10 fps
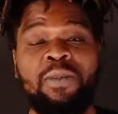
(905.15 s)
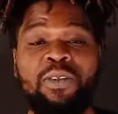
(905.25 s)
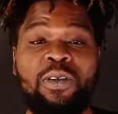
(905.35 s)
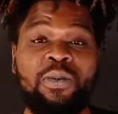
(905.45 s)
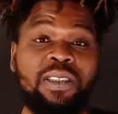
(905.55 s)

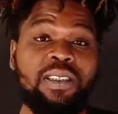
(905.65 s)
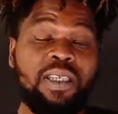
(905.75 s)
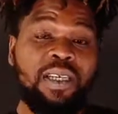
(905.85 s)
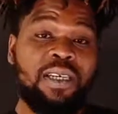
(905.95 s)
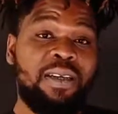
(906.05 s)
You know, we just
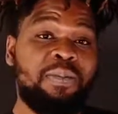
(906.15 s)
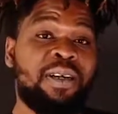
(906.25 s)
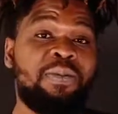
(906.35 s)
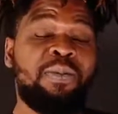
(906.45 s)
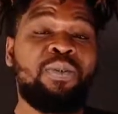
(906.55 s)
had a
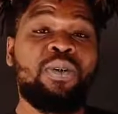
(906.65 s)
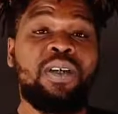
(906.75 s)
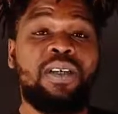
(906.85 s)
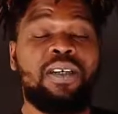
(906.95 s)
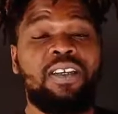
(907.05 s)
baby
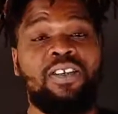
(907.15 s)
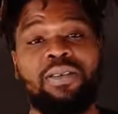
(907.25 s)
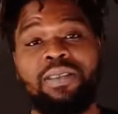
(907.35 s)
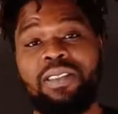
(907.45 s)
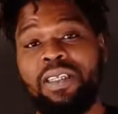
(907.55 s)
boy, you know
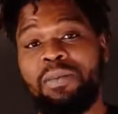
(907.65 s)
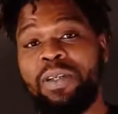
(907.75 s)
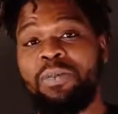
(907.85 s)
what I'm saying?